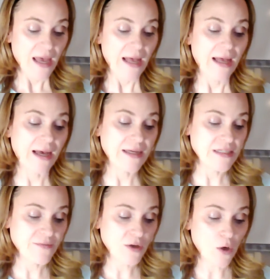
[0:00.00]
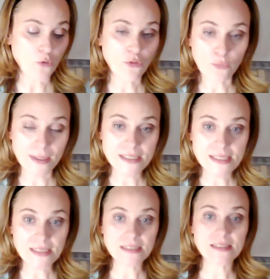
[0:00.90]
And if you go 3
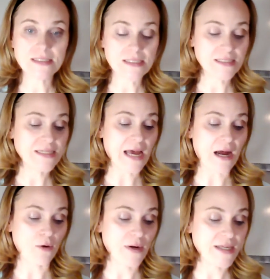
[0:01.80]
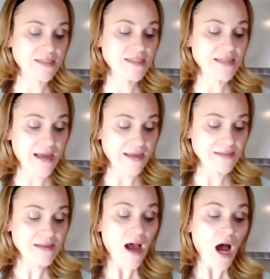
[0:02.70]
sentences down, it says,